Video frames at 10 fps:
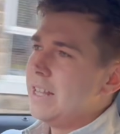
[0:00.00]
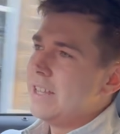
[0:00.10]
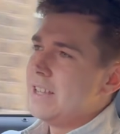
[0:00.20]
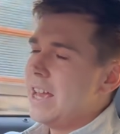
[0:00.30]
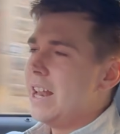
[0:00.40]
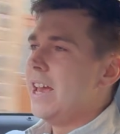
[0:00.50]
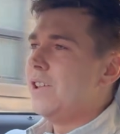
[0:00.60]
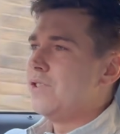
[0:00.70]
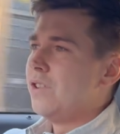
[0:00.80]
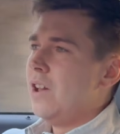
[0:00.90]
in this day and
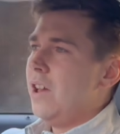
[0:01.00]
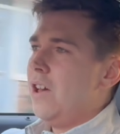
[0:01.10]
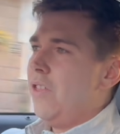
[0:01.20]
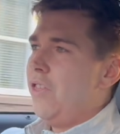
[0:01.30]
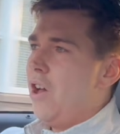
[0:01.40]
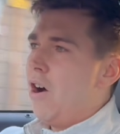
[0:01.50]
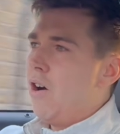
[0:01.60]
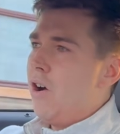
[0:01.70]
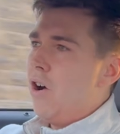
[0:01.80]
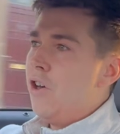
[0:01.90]
age, that
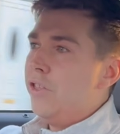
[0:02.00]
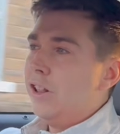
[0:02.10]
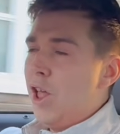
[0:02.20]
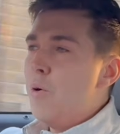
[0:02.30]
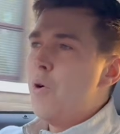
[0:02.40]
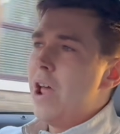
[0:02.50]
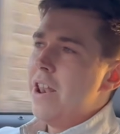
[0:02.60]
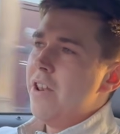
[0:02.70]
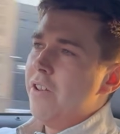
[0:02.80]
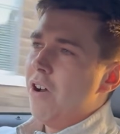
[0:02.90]
are at the lower
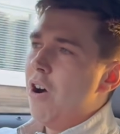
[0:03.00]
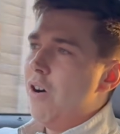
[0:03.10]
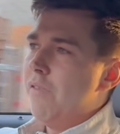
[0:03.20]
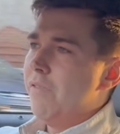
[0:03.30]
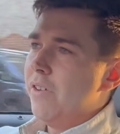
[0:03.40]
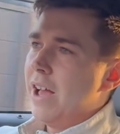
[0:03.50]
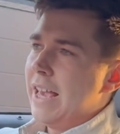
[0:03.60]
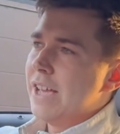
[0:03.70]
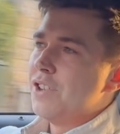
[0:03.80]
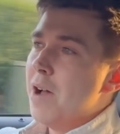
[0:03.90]
end of, I
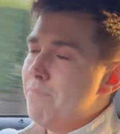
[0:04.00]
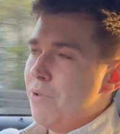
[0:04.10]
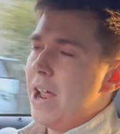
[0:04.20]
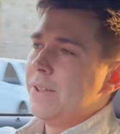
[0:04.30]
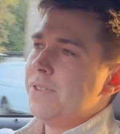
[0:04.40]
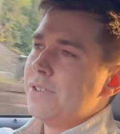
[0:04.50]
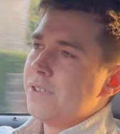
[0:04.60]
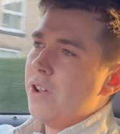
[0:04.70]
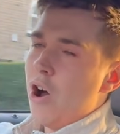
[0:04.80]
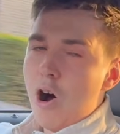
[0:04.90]
guess, a
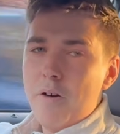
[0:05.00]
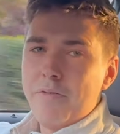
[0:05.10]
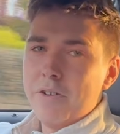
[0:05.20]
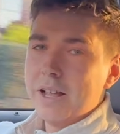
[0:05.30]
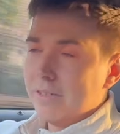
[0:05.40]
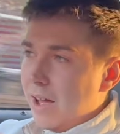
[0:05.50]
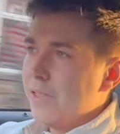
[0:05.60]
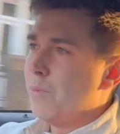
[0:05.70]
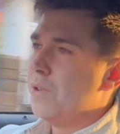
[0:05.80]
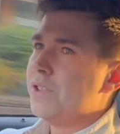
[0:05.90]
brand's offering like
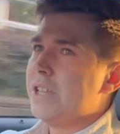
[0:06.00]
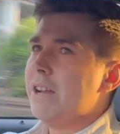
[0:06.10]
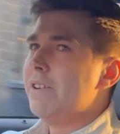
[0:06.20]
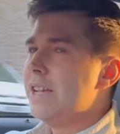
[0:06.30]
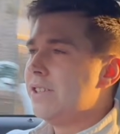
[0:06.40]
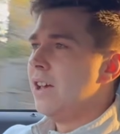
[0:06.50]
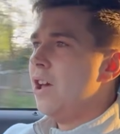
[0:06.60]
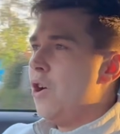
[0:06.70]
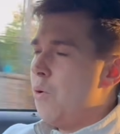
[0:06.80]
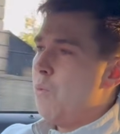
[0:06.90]
the 1 Series,
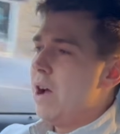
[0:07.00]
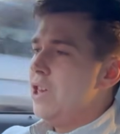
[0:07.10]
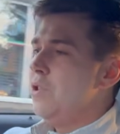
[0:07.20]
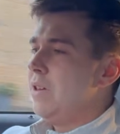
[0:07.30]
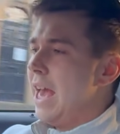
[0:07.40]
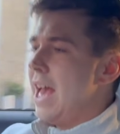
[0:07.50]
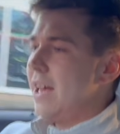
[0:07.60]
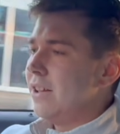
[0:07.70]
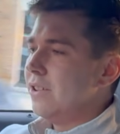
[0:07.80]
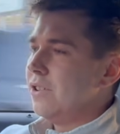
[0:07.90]
where you
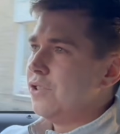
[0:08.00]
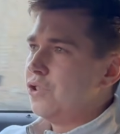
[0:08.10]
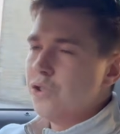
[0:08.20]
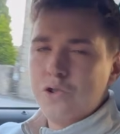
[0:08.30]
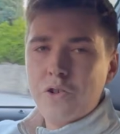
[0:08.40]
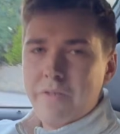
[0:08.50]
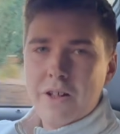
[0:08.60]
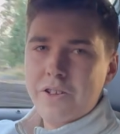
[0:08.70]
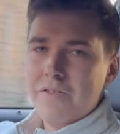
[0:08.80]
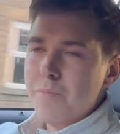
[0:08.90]
get such good
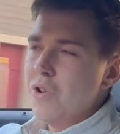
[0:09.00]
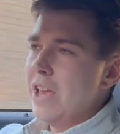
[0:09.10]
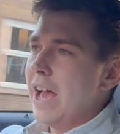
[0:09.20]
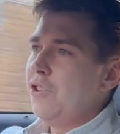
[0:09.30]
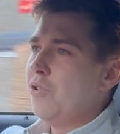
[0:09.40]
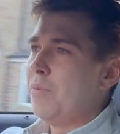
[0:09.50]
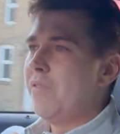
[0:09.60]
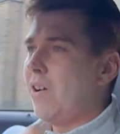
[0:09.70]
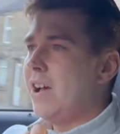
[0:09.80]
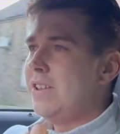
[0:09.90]
value for money and you're
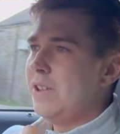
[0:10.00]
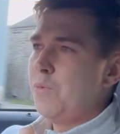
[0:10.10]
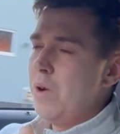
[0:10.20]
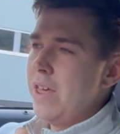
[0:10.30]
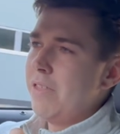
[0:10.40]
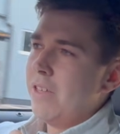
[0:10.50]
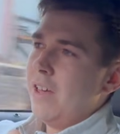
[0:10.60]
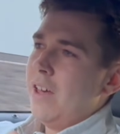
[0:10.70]
provided with,